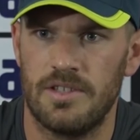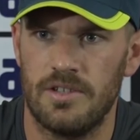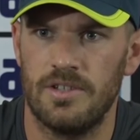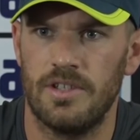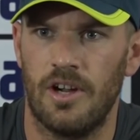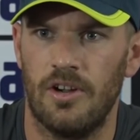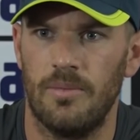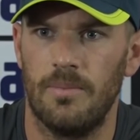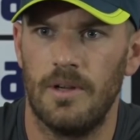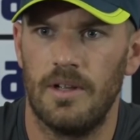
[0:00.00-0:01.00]
series at
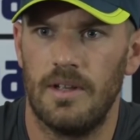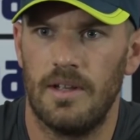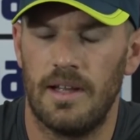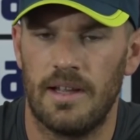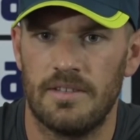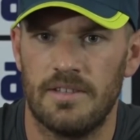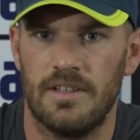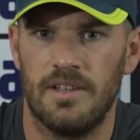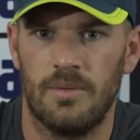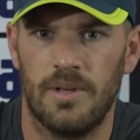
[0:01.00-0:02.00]
home against
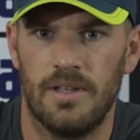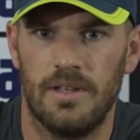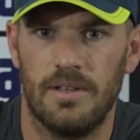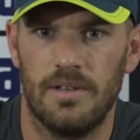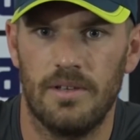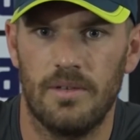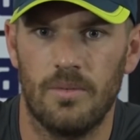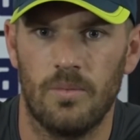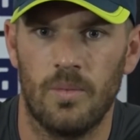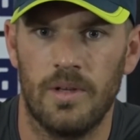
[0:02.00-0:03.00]
India, we
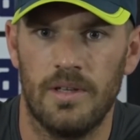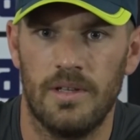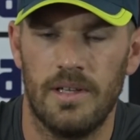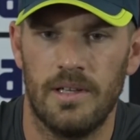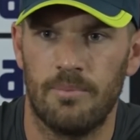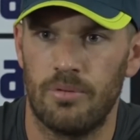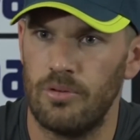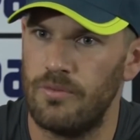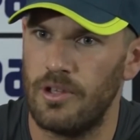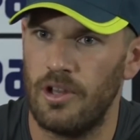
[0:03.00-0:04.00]

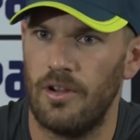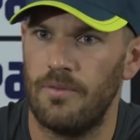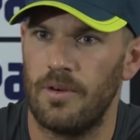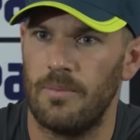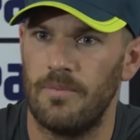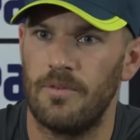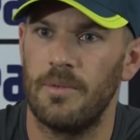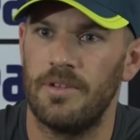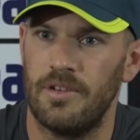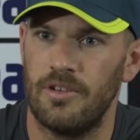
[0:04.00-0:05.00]
improved a lot
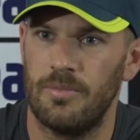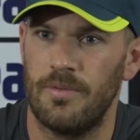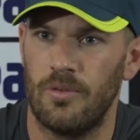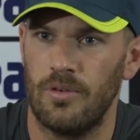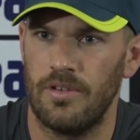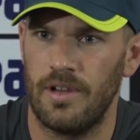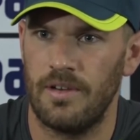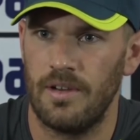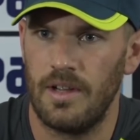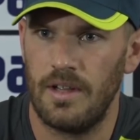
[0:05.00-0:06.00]
from the series before,
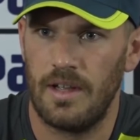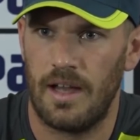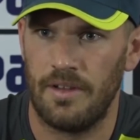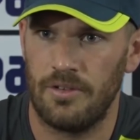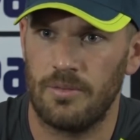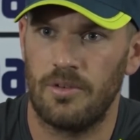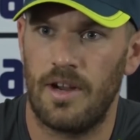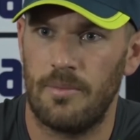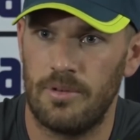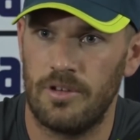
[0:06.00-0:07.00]
and there was some
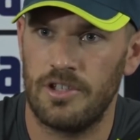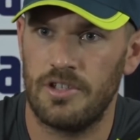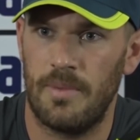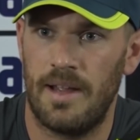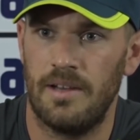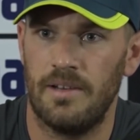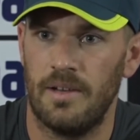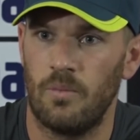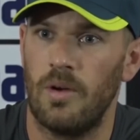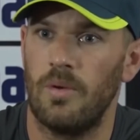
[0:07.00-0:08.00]
great progression made
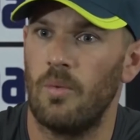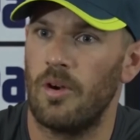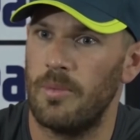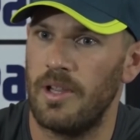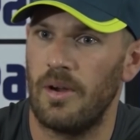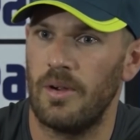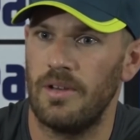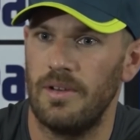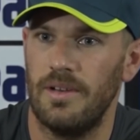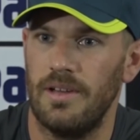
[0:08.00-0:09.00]
in where we want to be
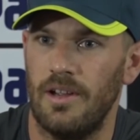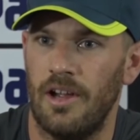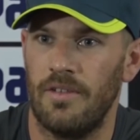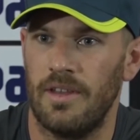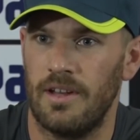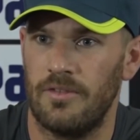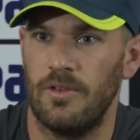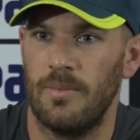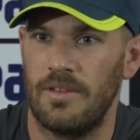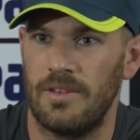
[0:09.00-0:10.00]
going over the next
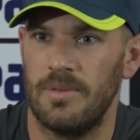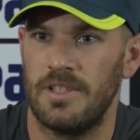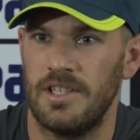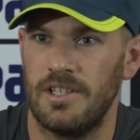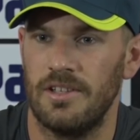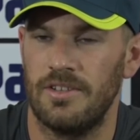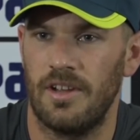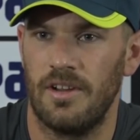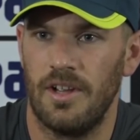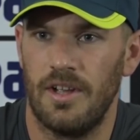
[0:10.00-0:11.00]
few months in particular.
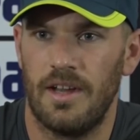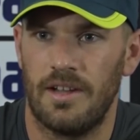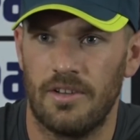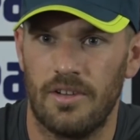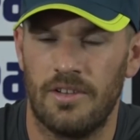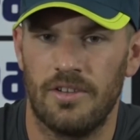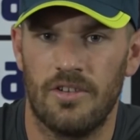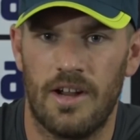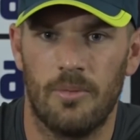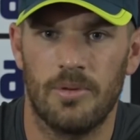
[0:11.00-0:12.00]
So it's a
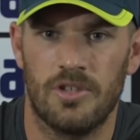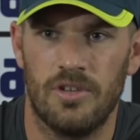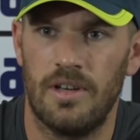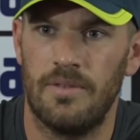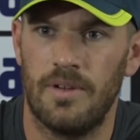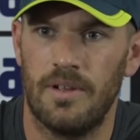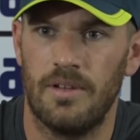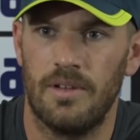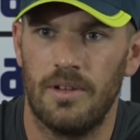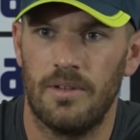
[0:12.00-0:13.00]
great opportunity
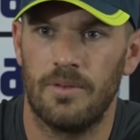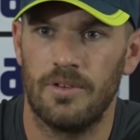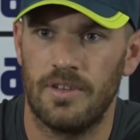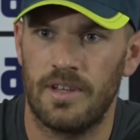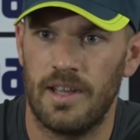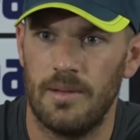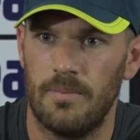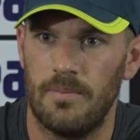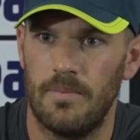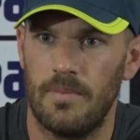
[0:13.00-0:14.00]
for us to
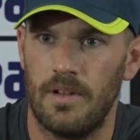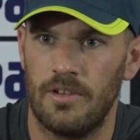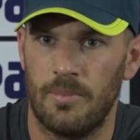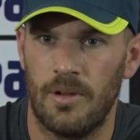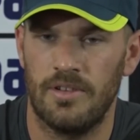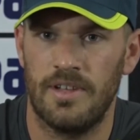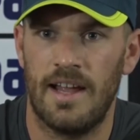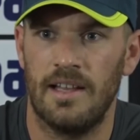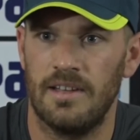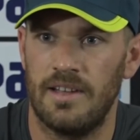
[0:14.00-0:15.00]
keep, I suppose,
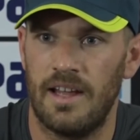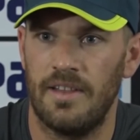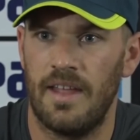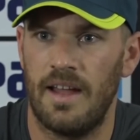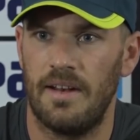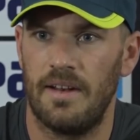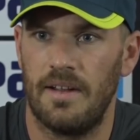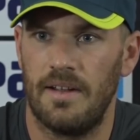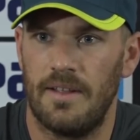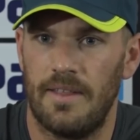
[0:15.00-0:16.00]
nailing down that
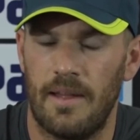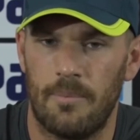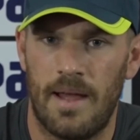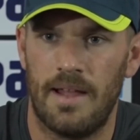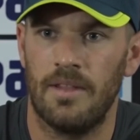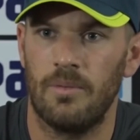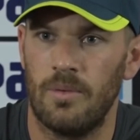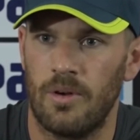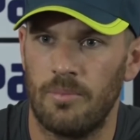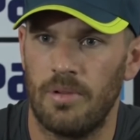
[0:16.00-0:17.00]
pattern that we
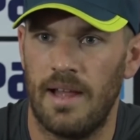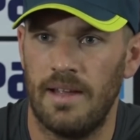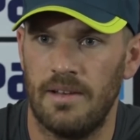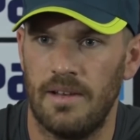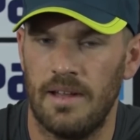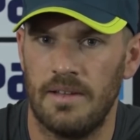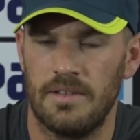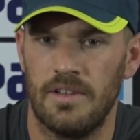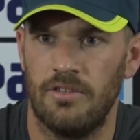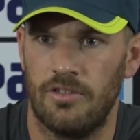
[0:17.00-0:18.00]
want to play
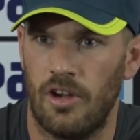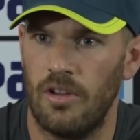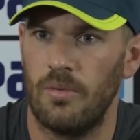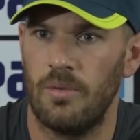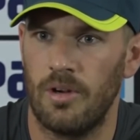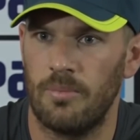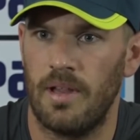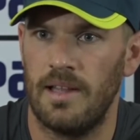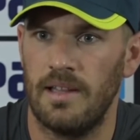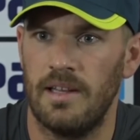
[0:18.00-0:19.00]
and the style that we want to
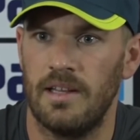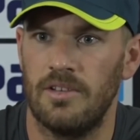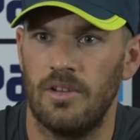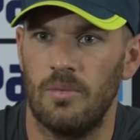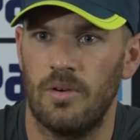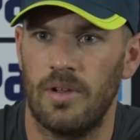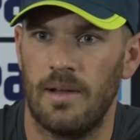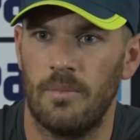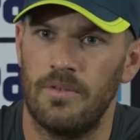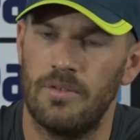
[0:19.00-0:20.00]
play leading into the World
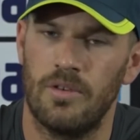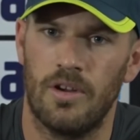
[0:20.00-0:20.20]
Cup. We've still